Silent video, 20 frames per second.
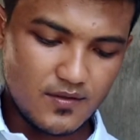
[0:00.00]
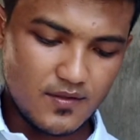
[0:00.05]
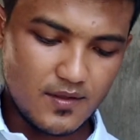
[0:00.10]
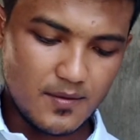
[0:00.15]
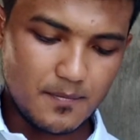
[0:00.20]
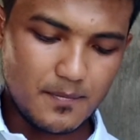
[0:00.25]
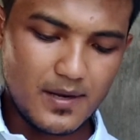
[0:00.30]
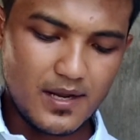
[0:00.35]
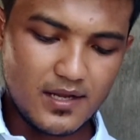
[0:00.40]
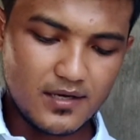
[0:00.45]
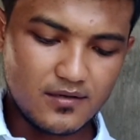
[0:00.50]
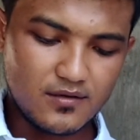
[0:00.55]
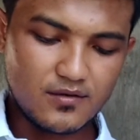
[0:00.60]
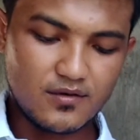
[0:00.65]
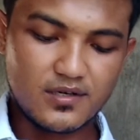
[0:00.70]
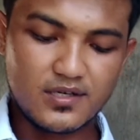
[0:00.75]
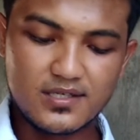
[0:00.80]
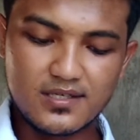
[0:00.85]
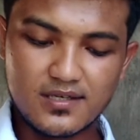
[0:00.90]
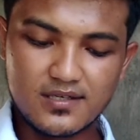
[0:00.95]
the planned
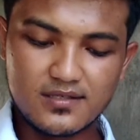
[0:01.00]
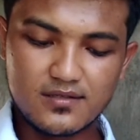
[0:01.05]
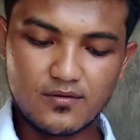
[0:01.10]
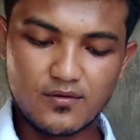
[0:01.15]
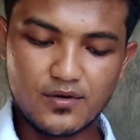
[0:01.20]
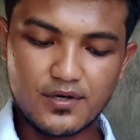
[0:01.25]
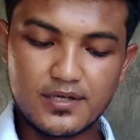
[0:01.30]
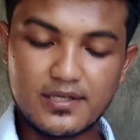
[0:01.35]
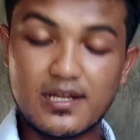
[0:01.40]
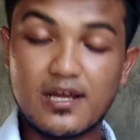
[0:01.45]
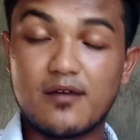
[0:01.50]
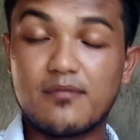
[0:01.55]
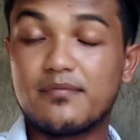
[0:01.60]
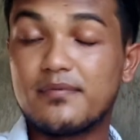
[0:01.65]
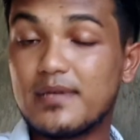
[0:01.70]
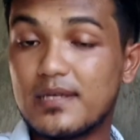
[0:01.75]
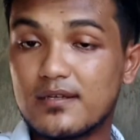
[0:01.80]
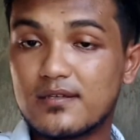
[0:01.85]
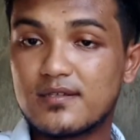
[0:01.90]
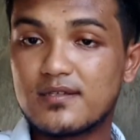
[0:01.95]
courses or
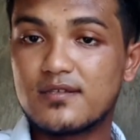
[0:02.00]
topics.